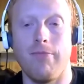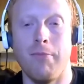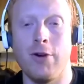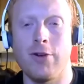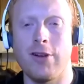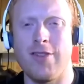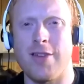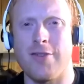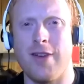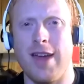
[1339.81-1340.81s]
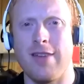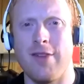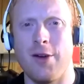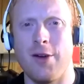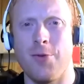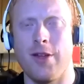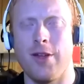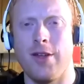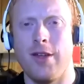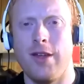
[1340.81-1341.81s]
Milk, on the other hand, though,
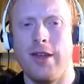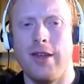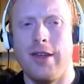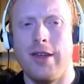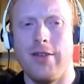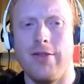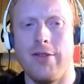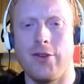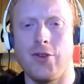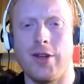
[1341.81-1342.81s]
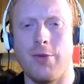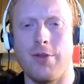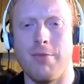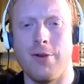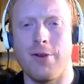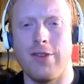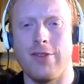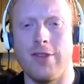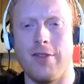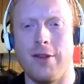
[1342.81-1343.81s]
the trick with milk
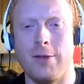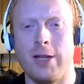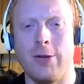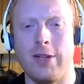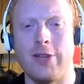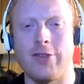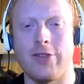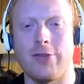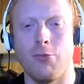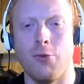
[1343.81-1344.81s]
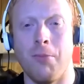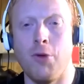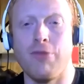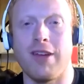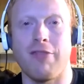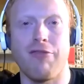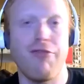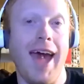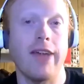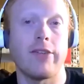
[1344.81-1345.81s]
is that they're literally just removing
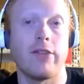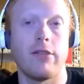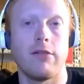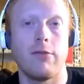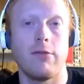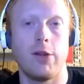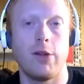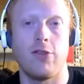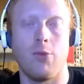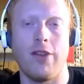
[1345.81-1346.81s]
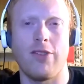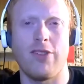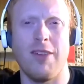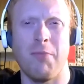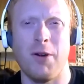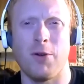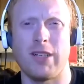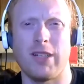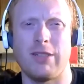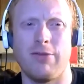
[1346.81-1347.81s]
fat, which is why skim
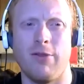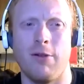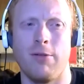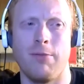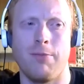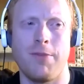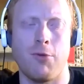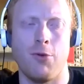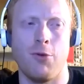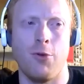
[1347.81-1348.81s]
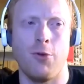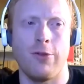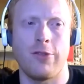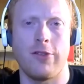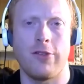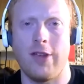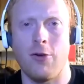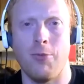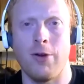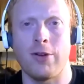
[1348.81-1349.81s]
milk, for people who are used to, say,
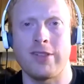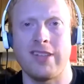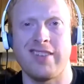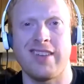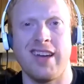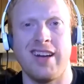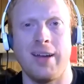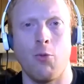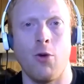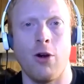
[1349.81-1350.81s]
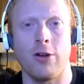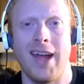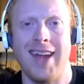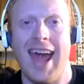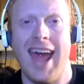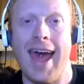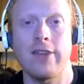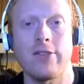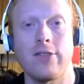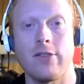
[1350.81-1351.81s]
whole milk, tastes kind of like water and
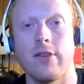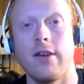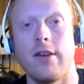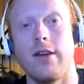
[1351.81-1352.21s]
ass.